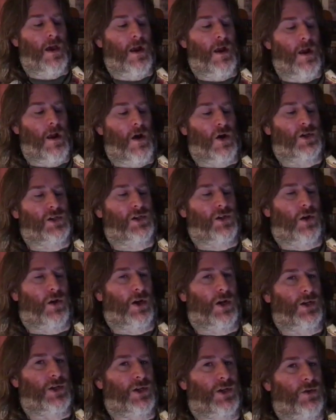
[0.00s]
Lock, Stock
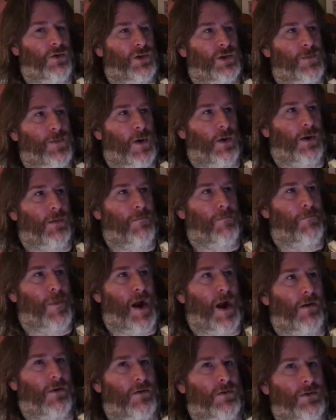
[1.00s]
and Two Smoking
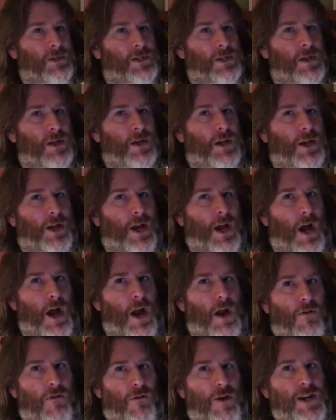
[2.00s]
Barrels Guy
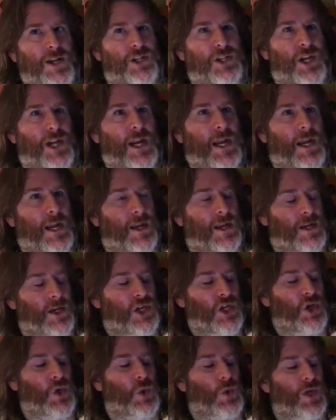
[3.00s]
Ritchie
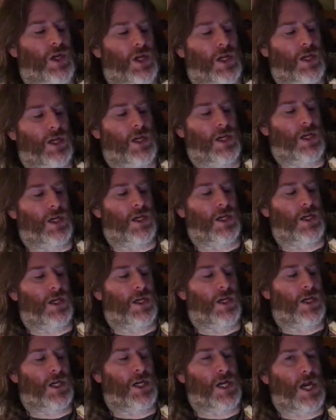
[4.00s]
dude,
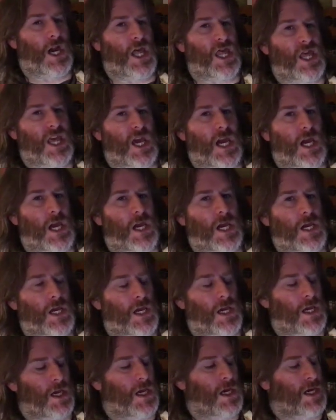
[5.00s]
I think.
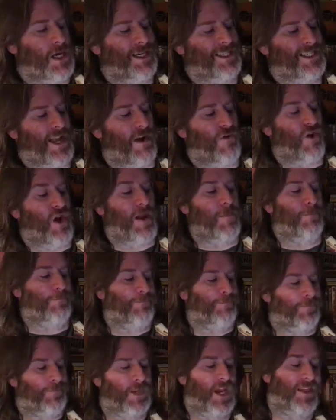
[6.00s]
Is that right?
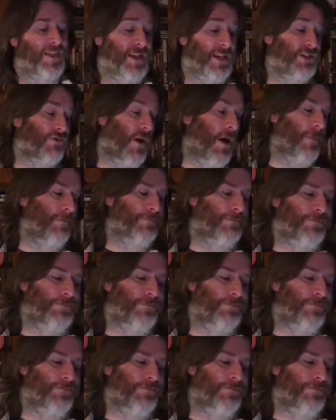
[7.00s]
I think it's right.